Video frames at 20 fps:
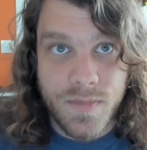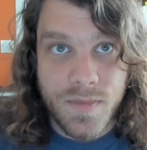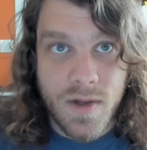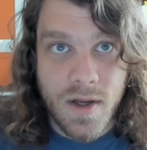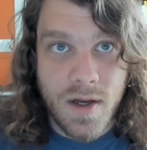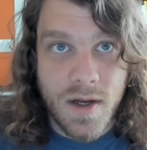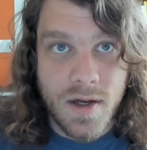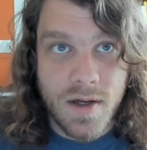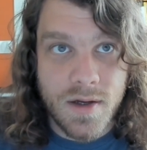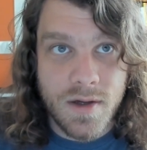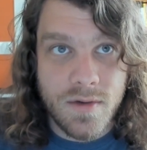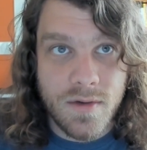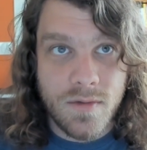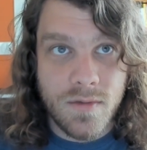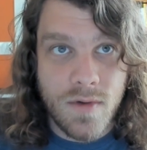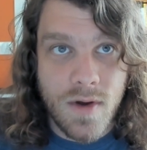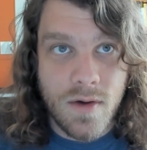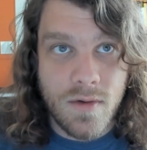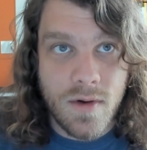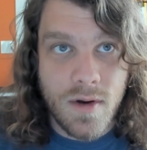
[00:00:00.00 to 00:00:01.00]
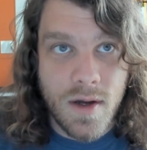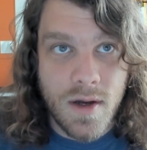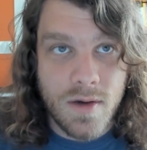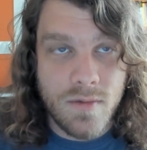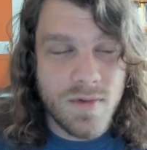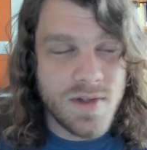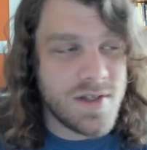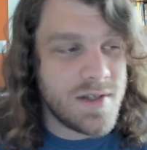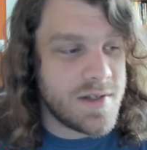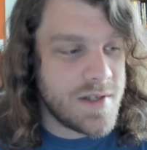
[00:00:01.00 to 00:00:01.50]
Uh, uh,
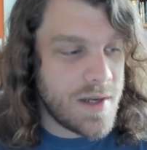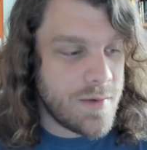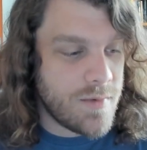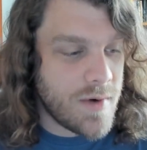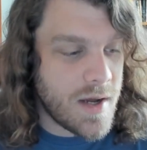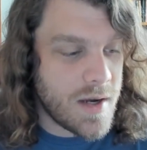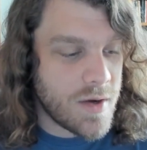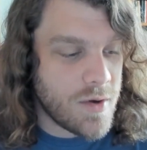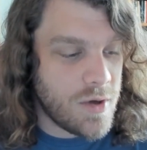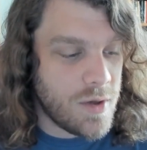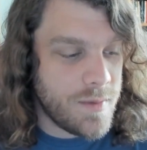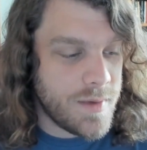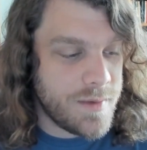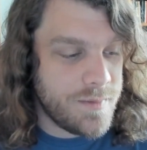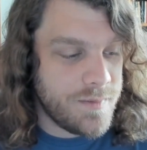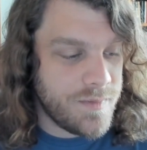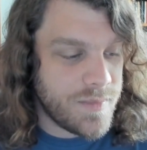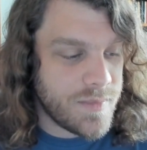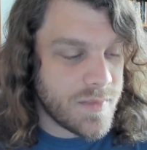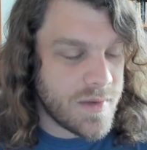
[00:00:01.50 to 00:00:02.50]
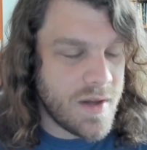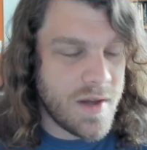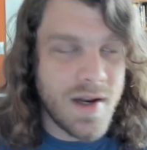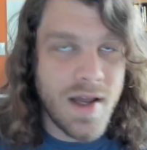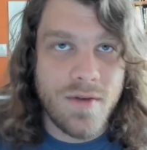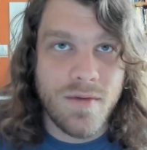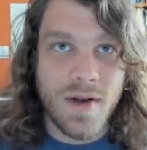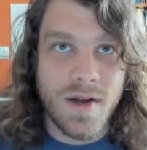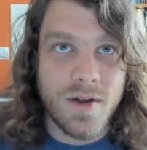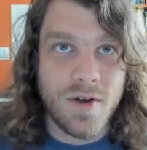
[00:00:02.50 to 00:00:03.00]
what's his name? Ron Coleman? No,
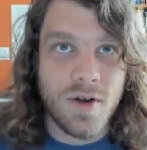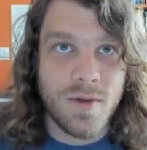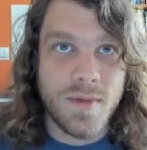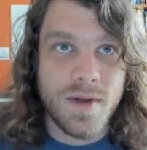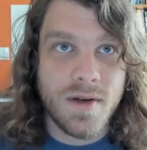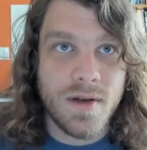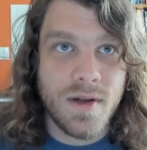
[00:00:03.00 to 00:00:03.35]
not Ron Coleman.